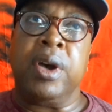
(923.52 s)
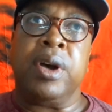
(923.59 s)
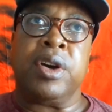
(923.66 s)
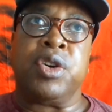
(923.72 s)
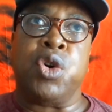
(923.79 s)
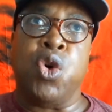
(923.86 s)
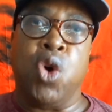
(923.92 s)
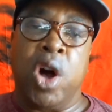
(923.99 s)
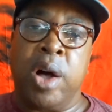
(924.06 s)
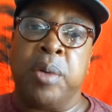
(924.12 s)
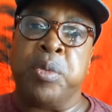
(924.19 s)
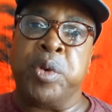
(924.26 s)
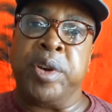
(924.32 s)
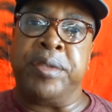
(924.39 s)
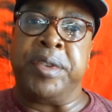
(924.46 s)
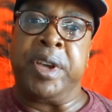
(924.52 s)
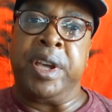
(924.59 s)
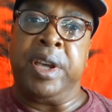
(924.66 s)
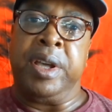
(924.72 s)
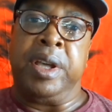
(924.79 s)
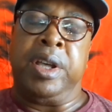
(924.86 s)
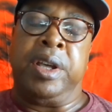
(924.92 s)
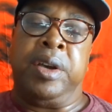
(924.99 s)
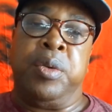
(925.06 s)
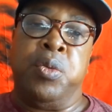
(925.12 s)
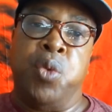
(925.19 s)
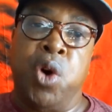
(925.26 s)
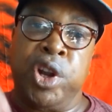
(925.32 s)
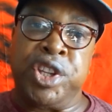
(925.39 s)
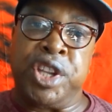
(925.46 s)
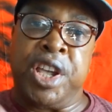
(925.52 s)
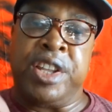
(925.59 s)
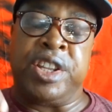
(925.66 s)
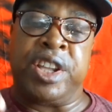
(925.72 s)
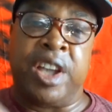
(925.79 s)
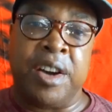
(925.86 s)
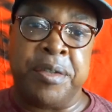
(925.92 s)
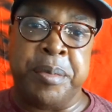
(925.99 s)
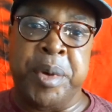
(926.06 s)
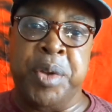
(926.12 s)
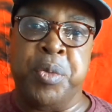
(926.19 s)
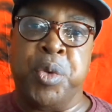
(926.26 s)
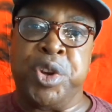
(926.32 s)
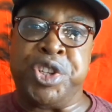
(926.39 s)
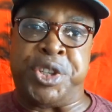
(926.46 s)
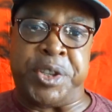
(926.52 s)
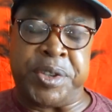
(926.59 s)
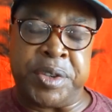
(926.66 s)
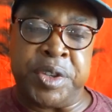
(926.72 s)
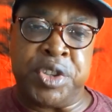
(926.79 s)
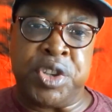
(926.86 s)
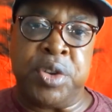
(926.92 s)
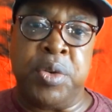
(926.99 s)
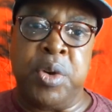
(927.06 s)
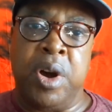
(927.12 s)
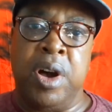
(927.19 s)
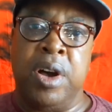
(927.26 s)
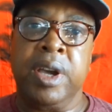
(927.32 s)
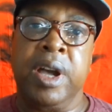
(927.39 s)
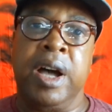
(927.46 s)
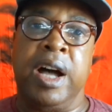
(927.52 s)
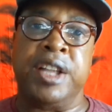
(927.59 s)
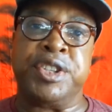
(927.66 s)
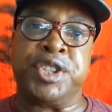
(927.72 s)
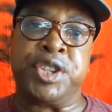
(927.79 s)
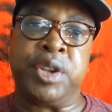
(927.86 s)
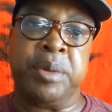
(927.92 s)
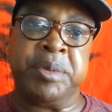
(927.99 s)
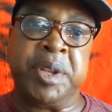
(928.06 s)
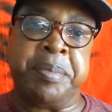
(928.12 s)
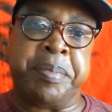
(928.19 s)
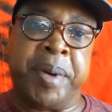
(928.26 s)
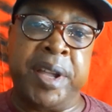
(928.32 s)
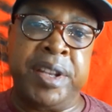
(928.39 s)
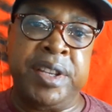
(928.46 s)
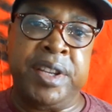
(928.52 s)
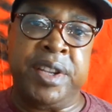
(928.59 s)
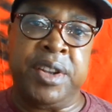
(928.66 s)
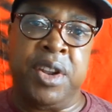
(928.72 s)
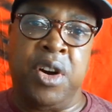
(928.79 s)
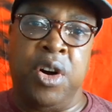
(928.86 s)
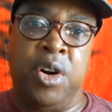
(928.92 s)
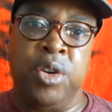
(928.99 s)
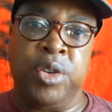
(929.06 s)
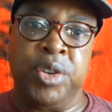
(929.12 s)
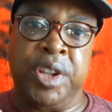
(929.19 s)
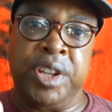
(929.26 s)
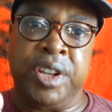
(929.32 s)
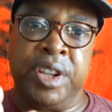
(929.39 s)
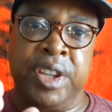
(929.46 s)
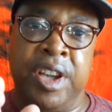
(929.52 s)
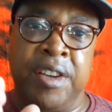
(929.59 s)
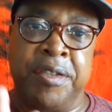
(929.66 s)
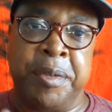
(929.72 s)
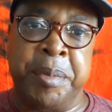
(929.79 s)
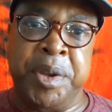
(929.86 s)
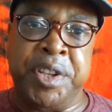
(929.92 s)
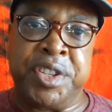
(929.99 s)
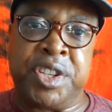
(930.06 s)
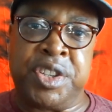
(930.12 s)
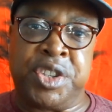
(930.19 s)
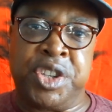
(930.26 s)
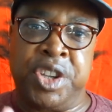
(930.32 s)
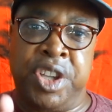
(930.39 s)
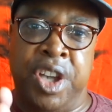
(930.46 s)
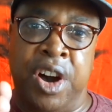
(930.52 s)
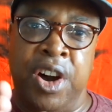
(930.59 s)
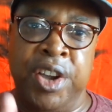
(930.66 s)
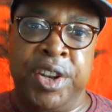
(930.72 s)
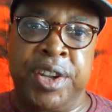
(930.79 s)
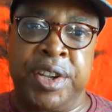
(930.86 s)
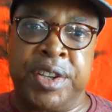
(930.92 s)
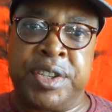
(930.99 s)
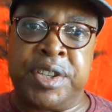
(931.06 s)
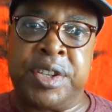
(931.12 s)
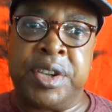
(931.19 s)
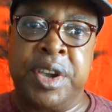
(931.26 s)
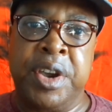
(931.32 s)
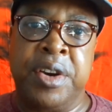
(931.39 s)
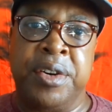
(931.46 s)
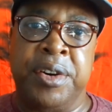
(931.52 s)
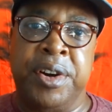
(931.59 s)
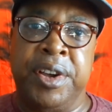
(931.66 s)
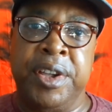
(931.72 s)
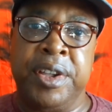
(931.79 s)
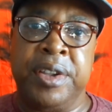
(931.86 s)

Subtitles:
caught up with what the government wants us to do and stop depending on the government to guide us, right?